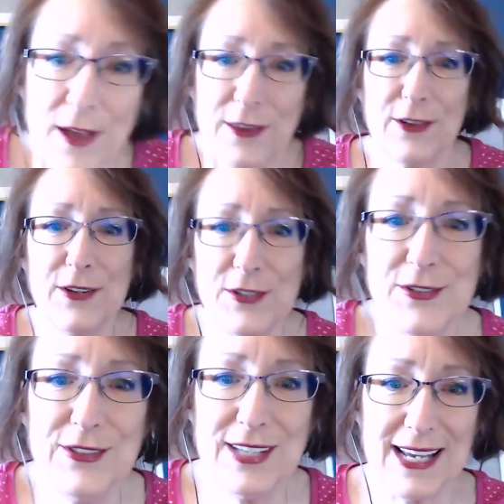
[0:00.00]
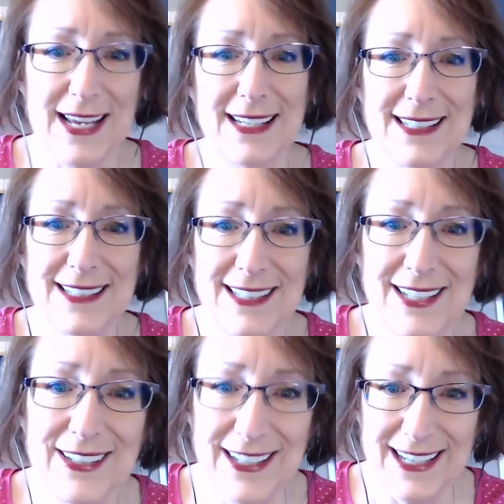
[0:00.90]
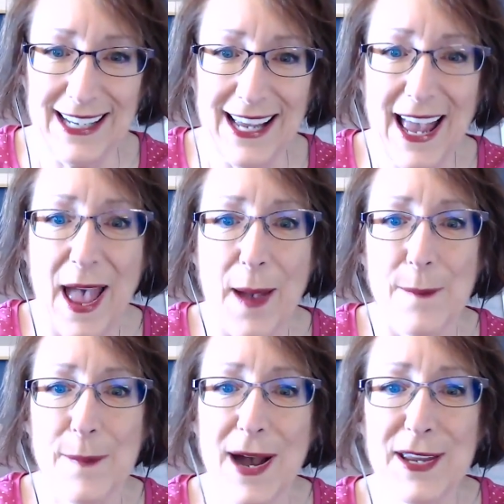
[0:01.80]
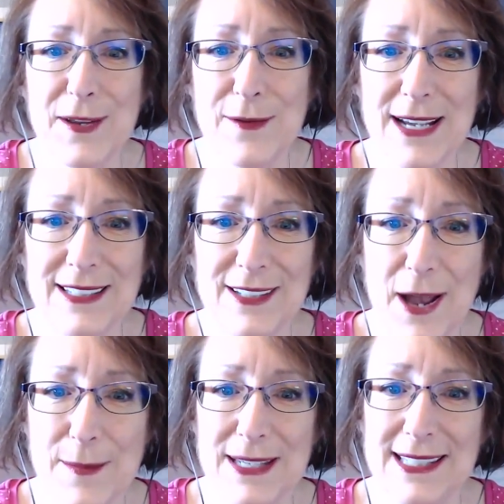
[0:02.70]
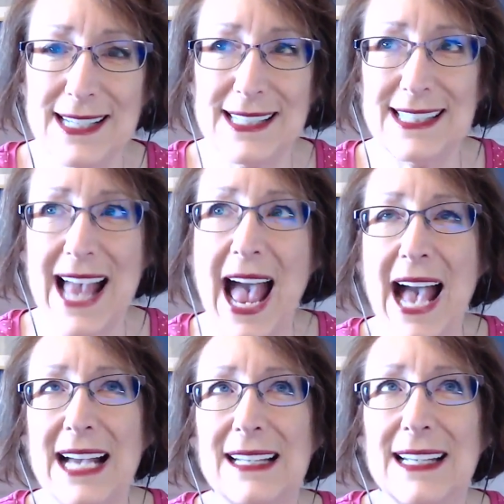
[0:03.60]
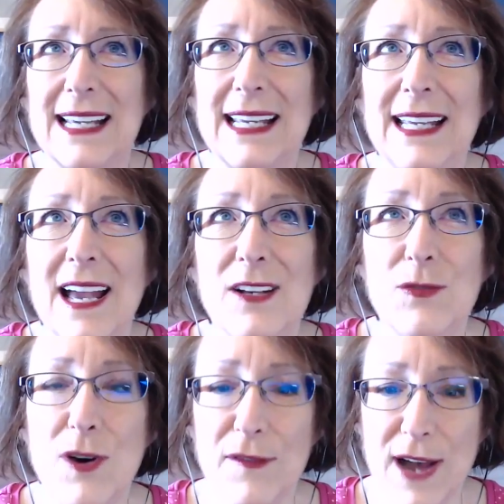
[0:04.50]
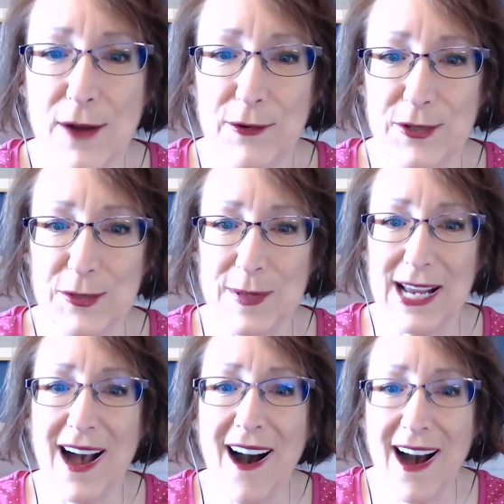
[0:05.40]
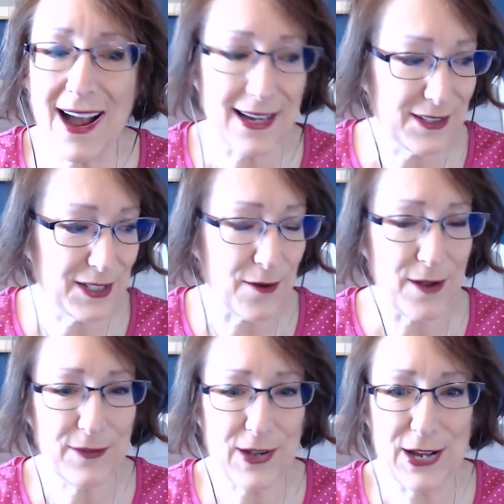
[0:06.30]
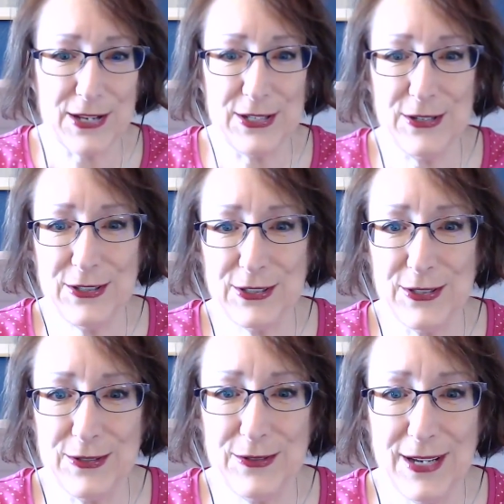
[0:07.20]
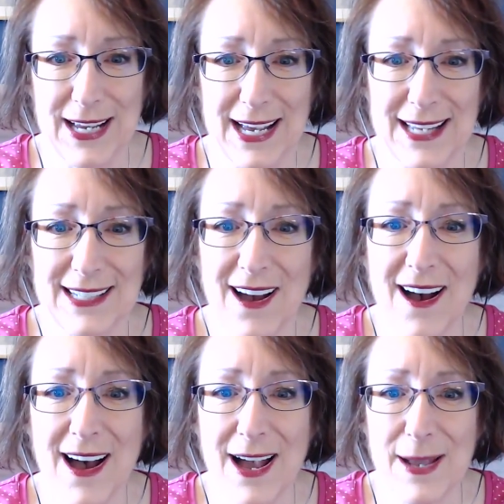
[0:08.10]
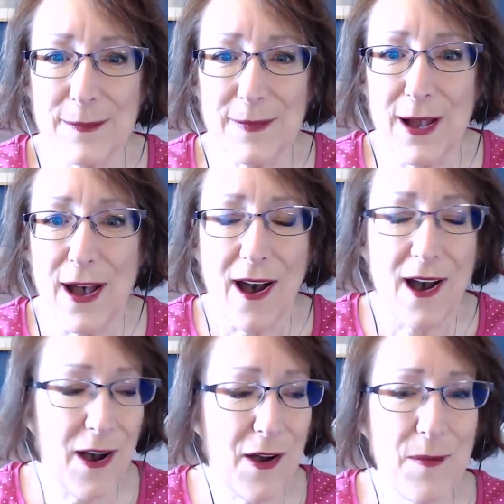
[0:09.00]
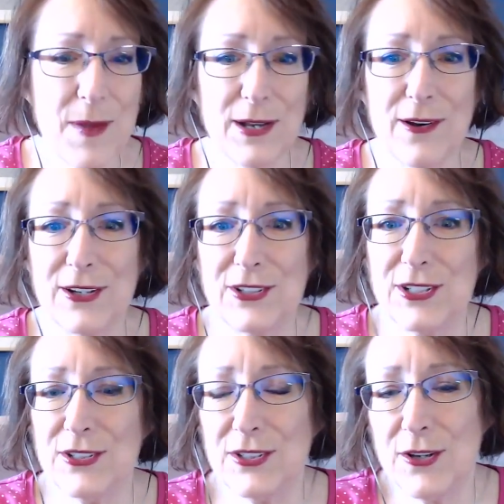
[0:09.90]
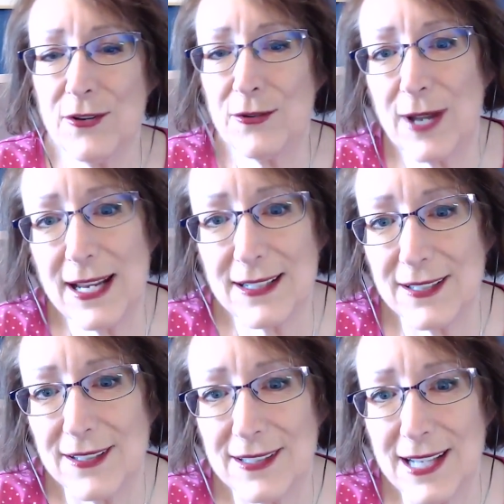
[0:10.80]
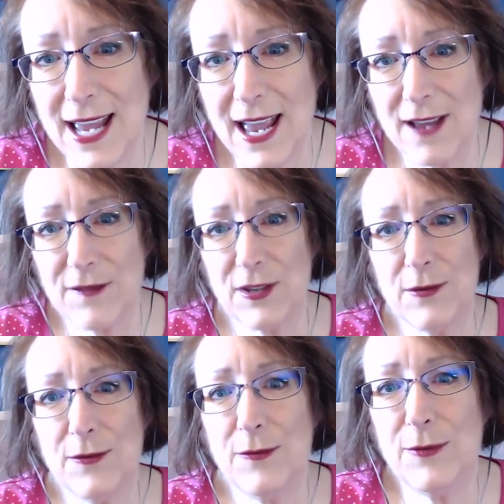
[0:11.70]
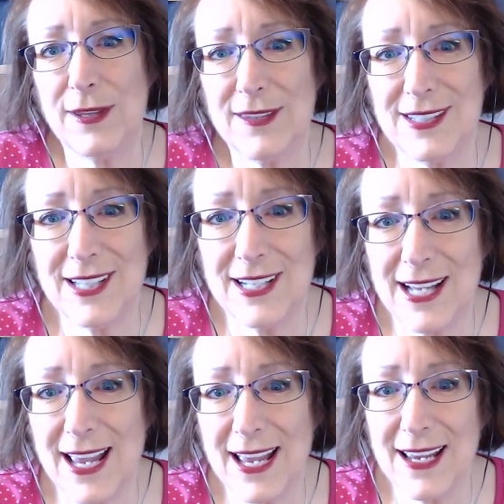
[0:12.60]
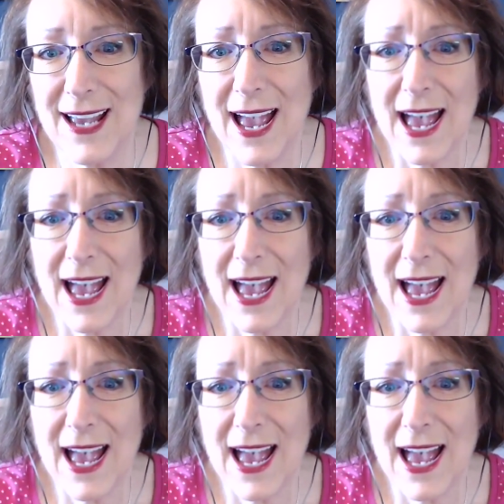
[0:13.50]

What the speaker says: The good news is my US time is exactly 12 hours behind. So I've gotten used to time. Oh my gosh, it is so great to have you with us today.